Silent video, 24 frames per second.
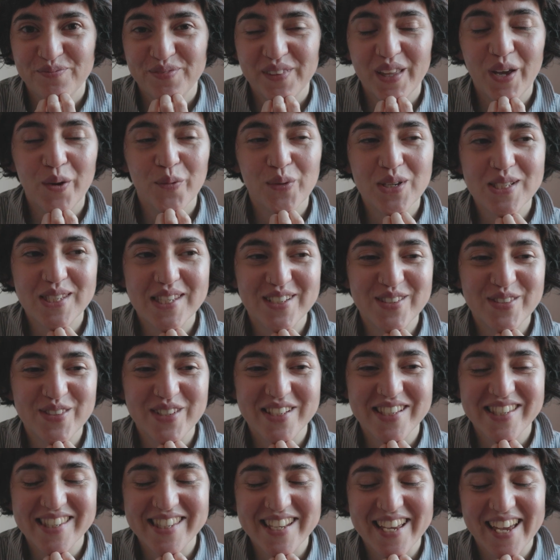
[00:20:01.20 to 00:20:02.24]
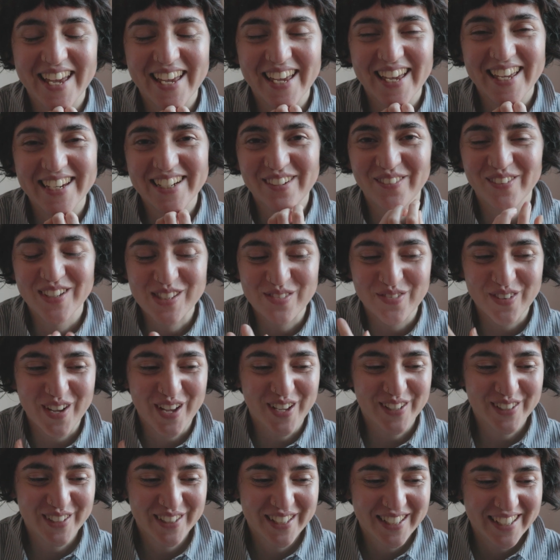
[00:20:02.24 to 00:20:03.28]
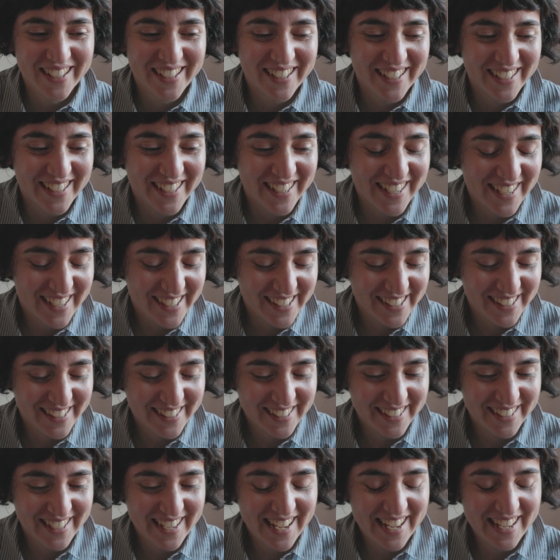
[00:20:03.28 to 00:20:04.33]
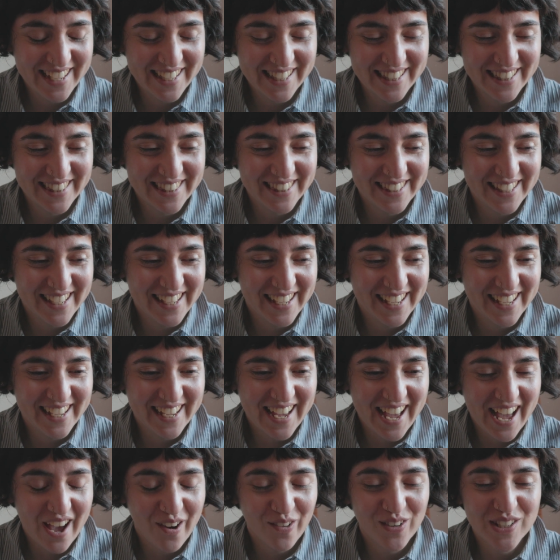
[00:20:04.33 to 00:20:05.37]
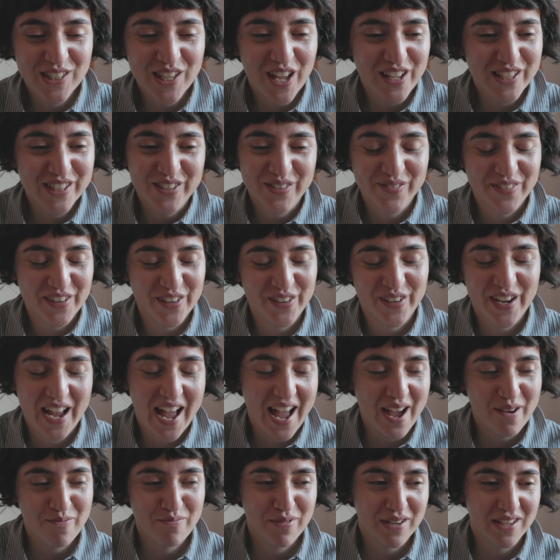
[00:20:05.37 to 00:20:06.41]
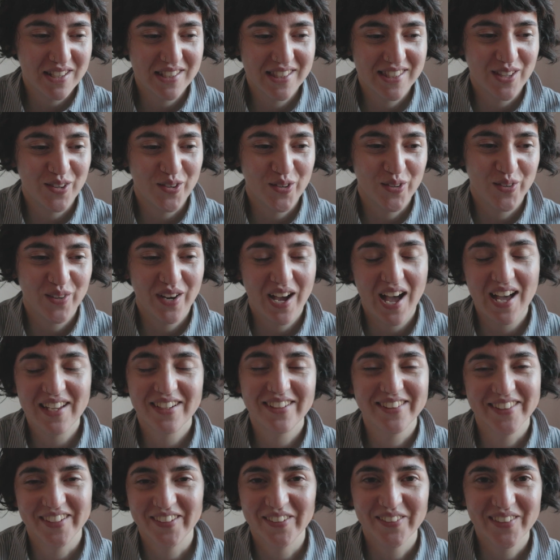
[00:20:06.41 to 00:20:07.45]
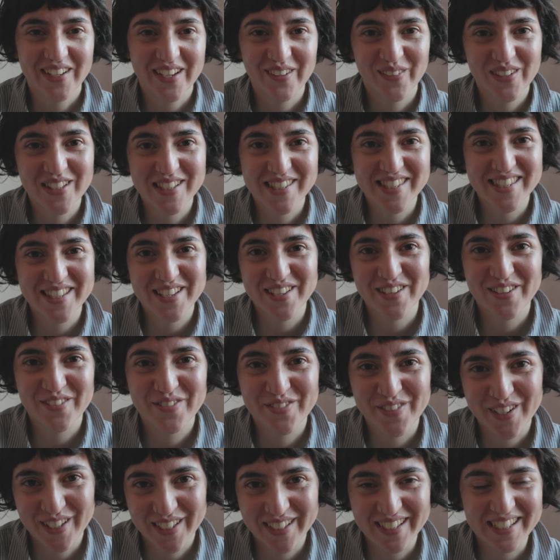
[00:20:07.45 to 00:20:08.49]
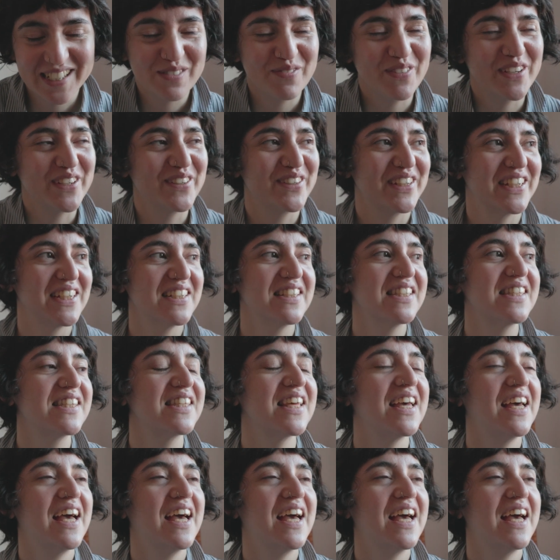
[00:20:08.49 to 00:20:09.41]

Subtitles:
It was interesting and it was fun. And I was also very happy, so I don't know, it was a fun experience.